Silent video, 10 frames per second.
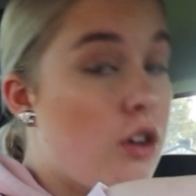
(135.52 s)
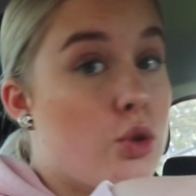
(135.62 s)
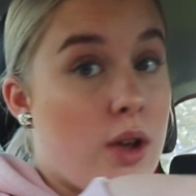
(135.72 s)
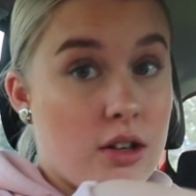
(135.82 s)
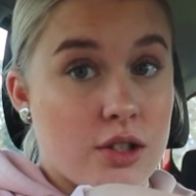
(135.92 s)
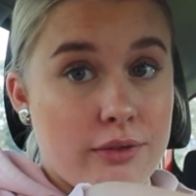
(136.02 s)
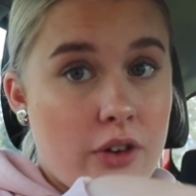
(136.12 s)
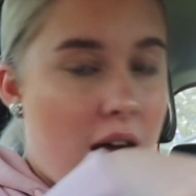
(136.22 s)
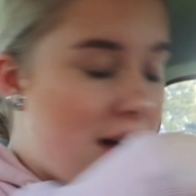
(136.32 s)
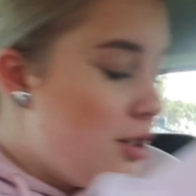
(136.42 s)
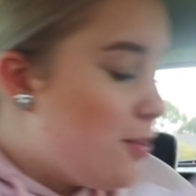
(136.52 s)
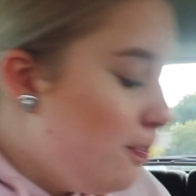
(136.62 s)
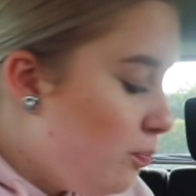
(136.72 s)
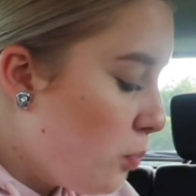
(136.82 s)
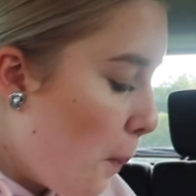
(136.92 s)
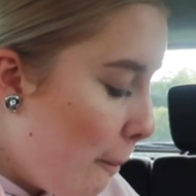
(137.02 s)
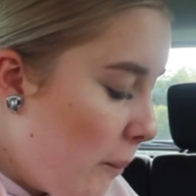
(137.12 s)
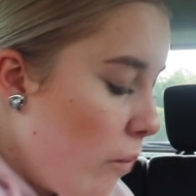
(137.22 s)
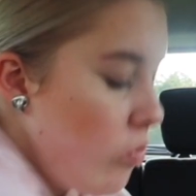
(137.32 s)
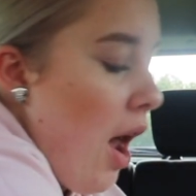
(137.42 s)
So I got some fries.
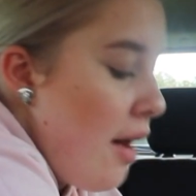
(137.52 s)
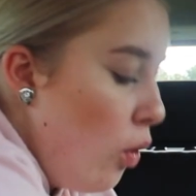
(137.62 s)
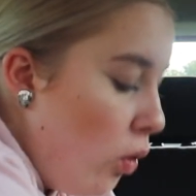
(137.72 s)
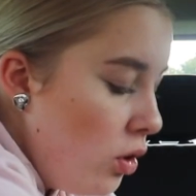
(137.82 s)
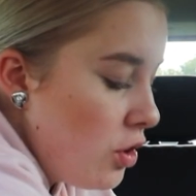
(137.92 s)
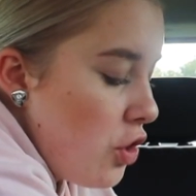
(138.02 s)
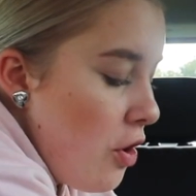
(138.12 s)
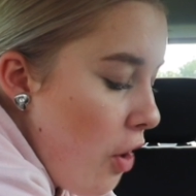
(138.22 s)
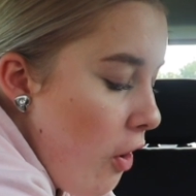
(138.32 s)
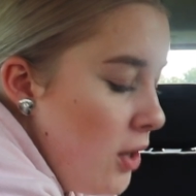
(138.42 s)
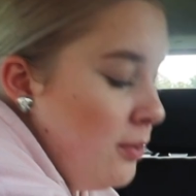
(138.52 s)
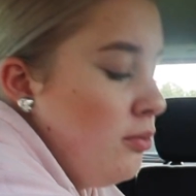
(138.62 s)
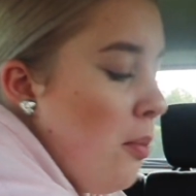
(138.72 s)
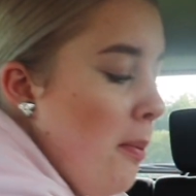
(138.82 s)
I also got